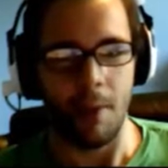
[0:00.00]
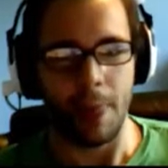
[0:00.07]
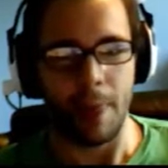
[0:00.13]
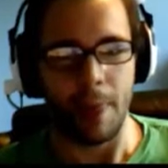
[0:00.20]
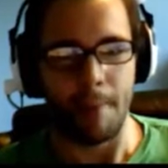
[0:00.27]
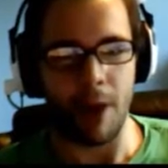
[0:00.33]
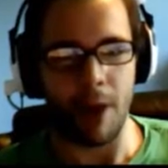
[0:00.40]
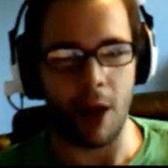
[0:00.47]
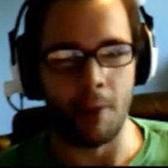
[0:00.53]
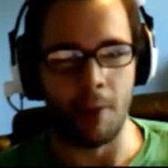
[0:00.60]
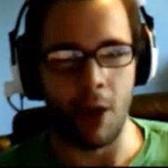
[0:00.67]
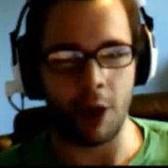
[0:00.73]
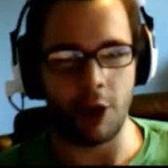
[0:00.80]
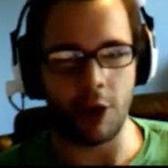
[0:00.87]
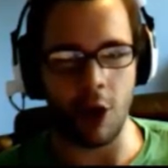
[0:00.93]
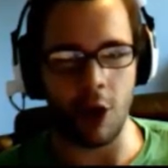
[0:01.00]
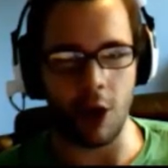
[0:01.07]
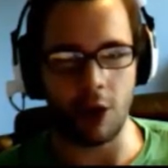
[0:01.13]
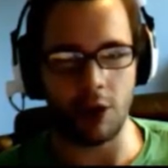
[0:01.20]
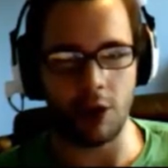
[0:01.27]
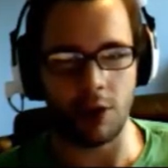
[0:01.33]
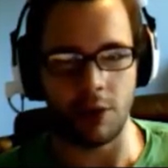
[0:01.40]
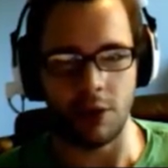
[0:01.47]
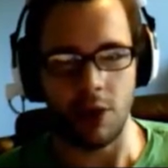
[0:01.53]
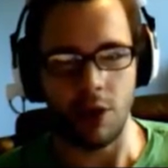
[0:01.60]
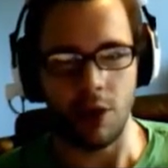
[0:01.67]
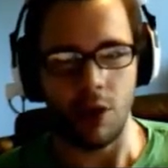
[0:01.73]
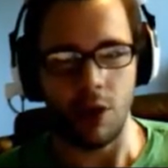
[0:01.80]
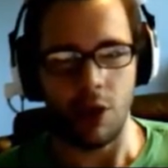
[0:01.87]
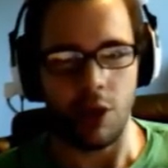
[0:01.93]
Mom, are you hurt?
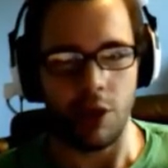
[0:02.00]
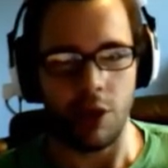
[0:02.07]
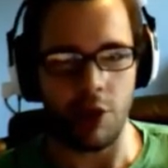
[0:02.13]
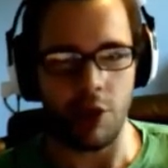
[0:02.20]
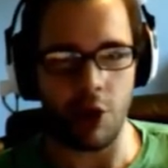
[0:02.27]
You're